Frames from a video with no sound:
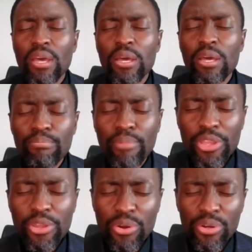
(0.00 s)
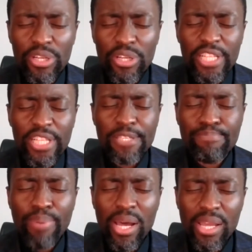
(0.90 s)
May you
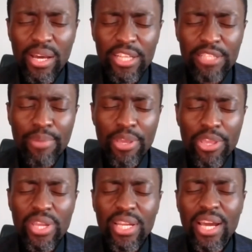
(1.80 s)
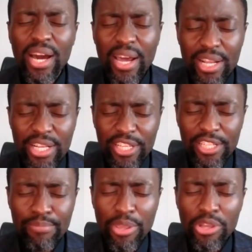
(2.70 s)
inspire us, may you encourage
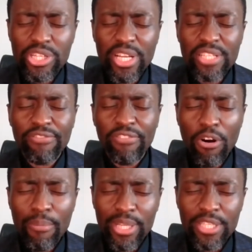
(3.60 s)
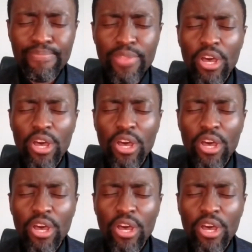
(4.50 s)
us, may you transform us,